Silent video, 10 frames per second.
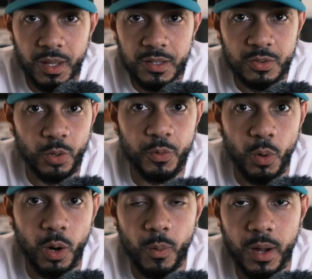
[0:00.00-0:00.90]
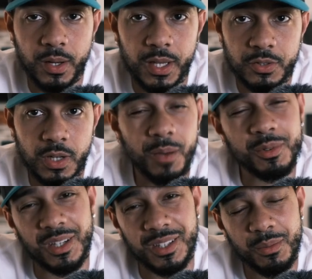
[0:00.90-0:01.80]
So if you are wearing a neck strap,
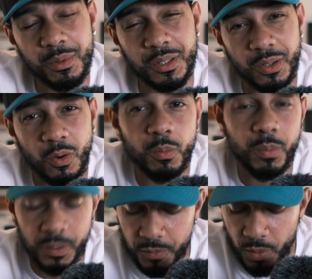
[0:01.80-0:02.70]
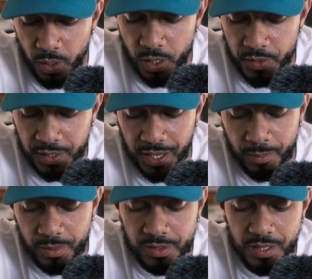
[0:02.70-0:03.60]
which I typically don't, but if you are, the
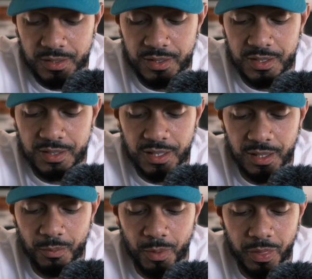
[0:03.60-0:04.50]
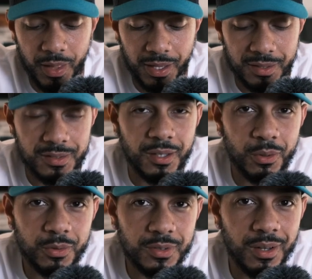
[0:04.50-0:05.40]
camera tends to sit with like a
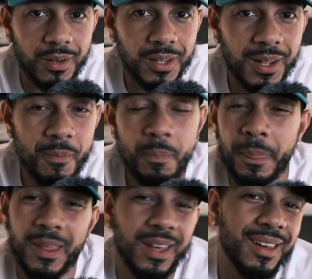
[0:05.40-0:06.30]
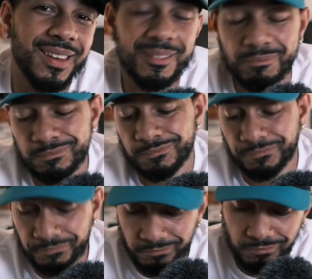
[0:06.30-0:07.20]
tilt on it. And
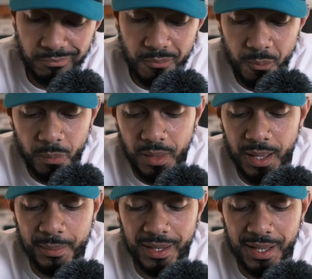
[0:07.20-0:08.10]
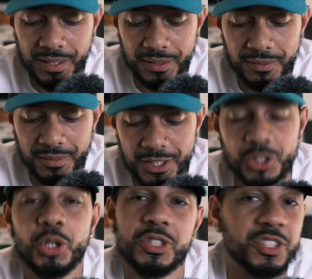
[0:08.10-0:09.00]
I mean, it just
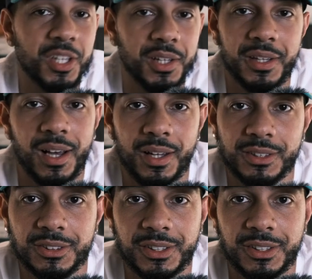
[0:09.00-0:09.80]
looks silly, honestly.